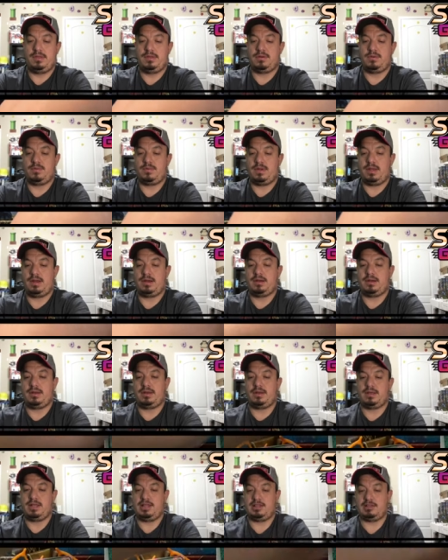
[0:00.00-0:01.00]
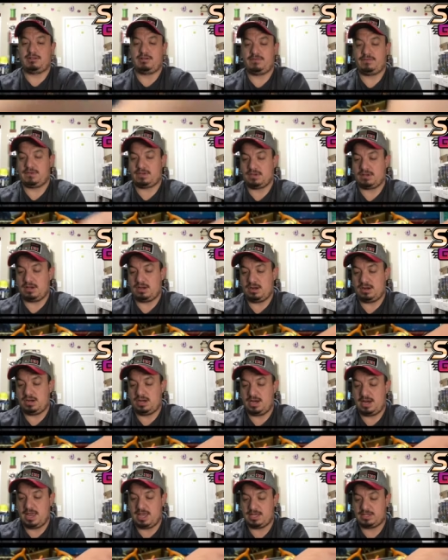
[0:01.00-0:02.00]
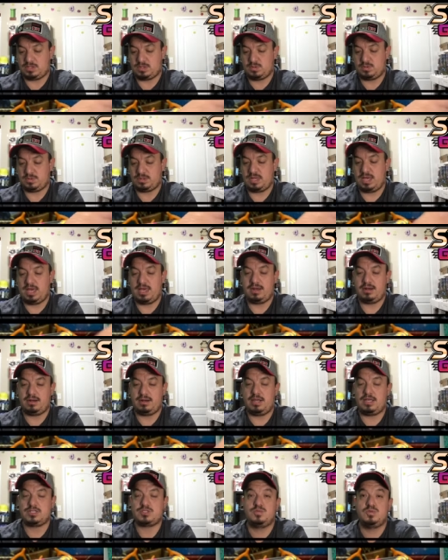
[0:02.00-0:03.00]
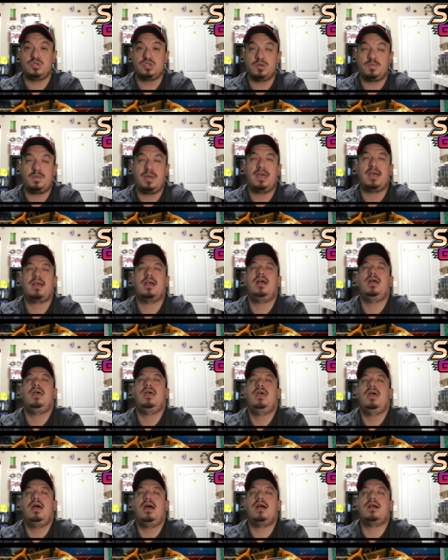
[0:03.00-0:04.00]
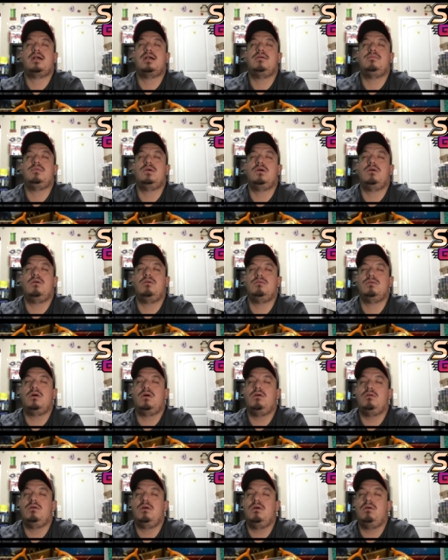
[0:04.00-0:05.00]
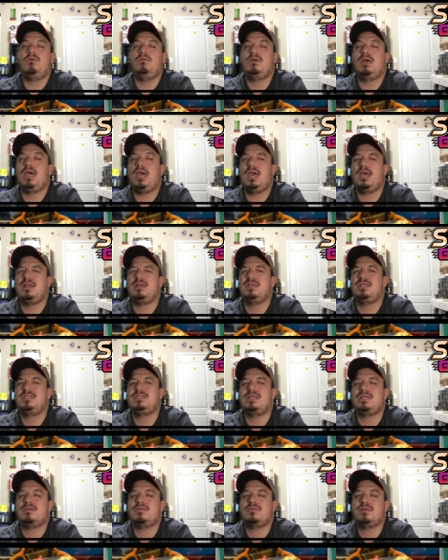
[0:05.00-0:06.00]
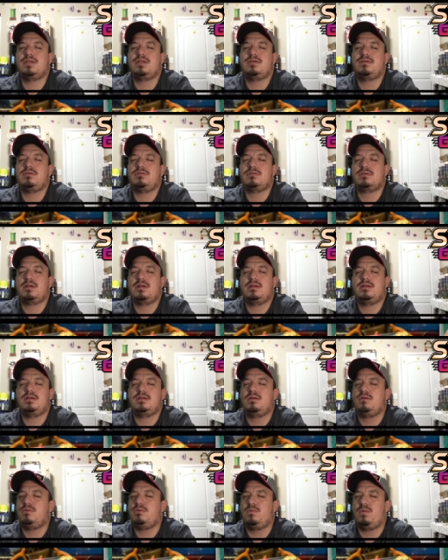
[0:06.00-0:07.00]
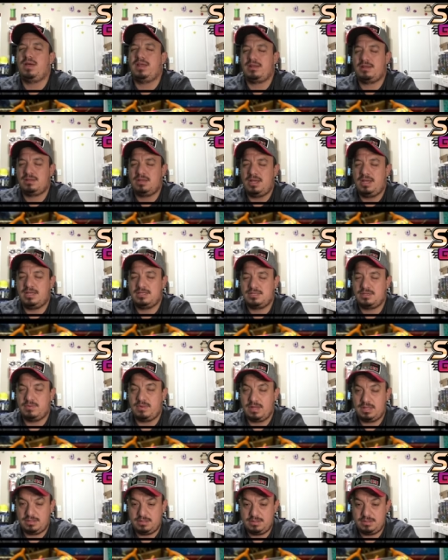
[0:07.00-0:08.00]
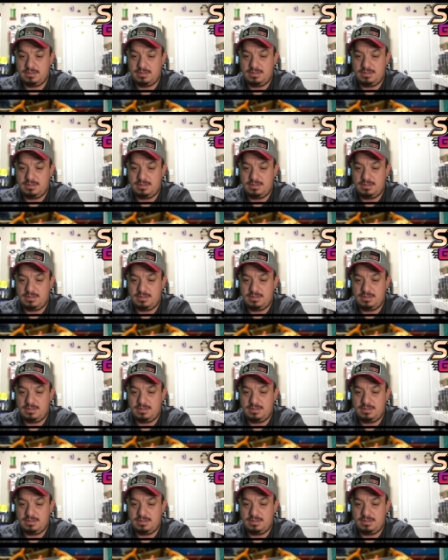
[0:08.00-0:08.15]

Rare non-holographic card. Next card, next booster pack, Hakama 000, and is it a green code card? No, white. It's a white.